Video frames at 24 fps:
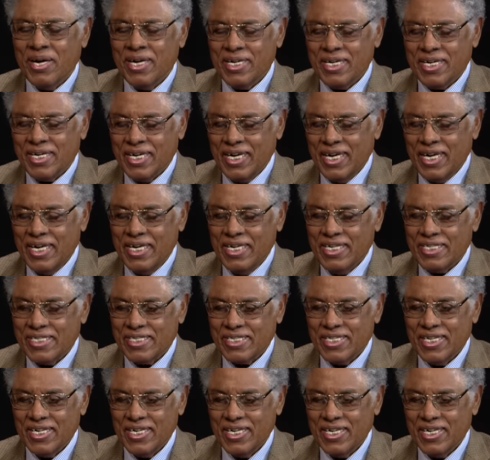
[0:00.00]
my gosh.
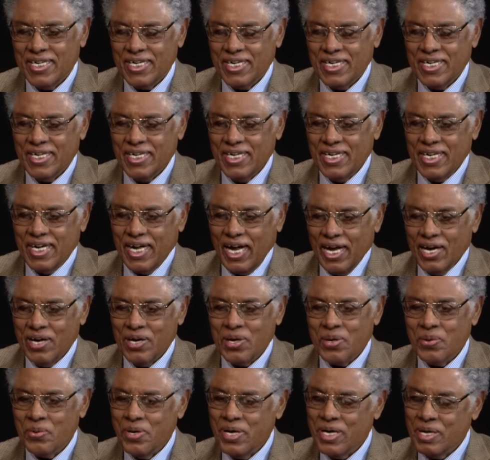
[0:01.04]
I
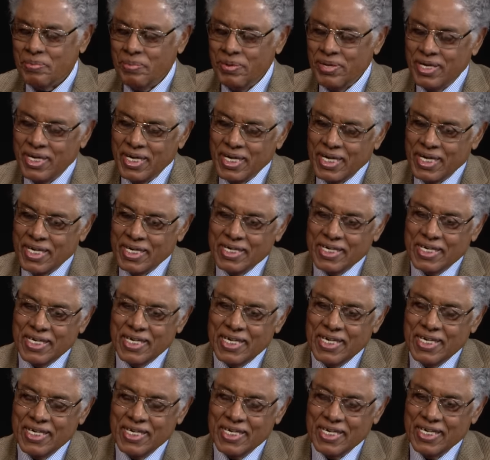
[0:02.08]
don't know where to begin.
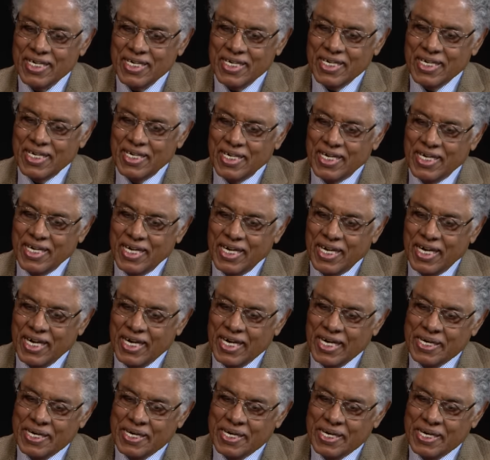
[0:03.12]
Take